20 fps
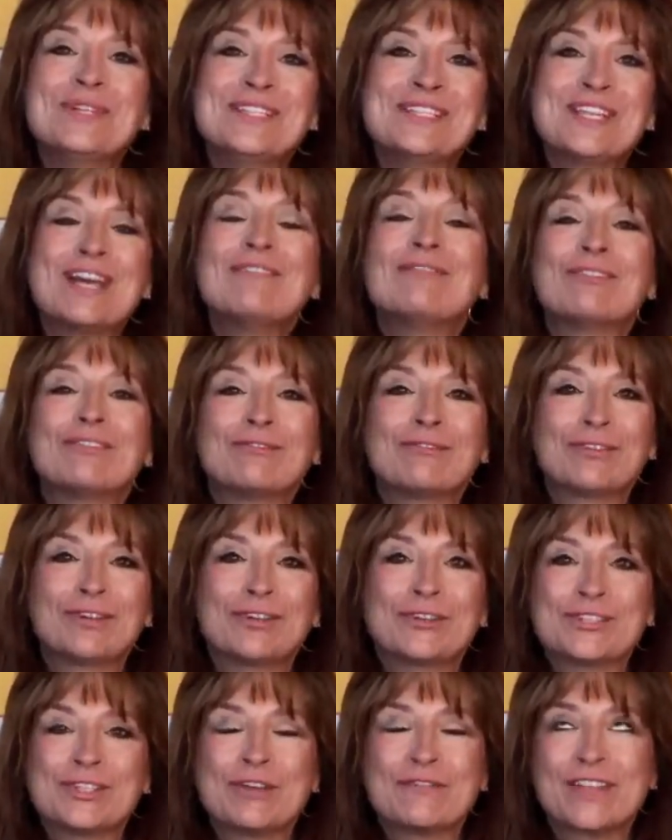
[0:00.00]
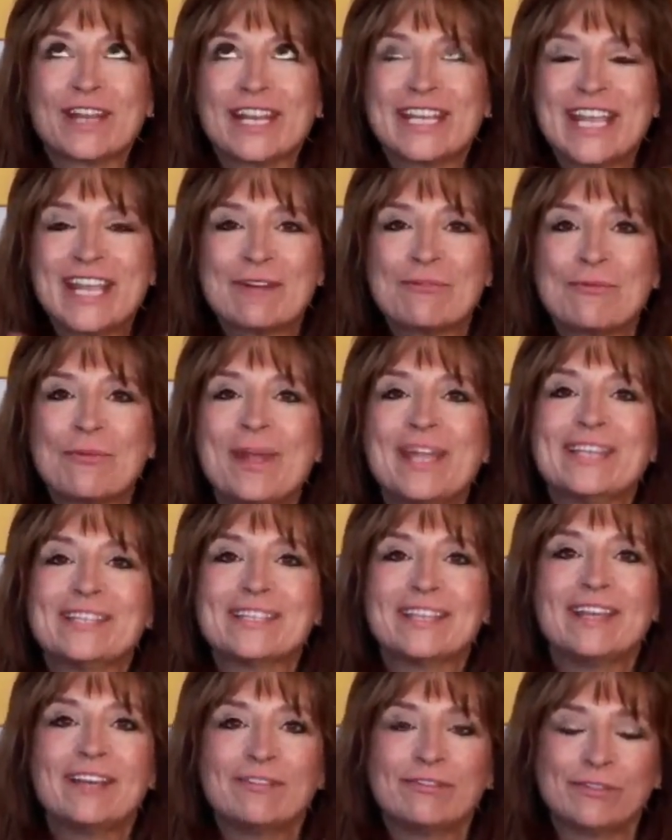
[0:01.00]
endeavor for yourself that I can't wait
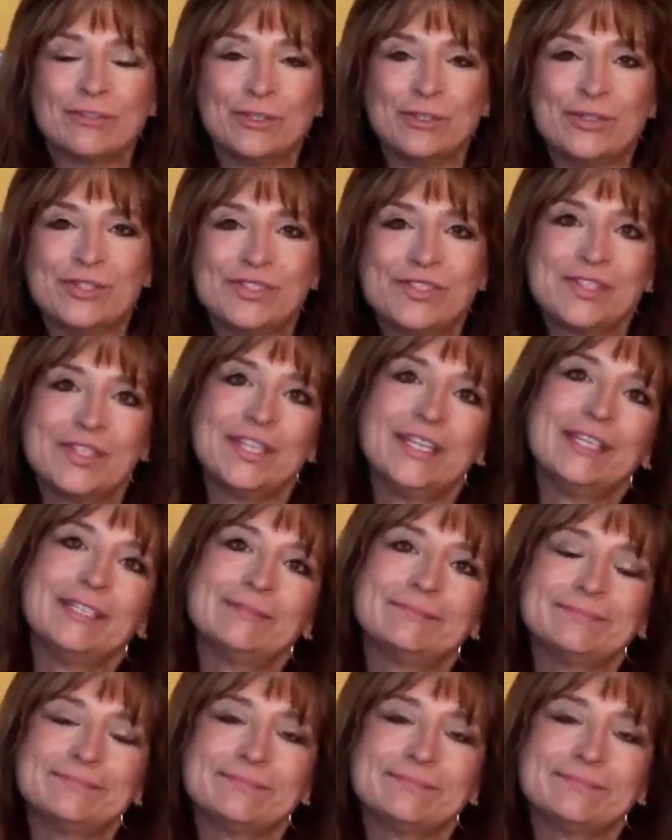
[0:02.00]
for you to see.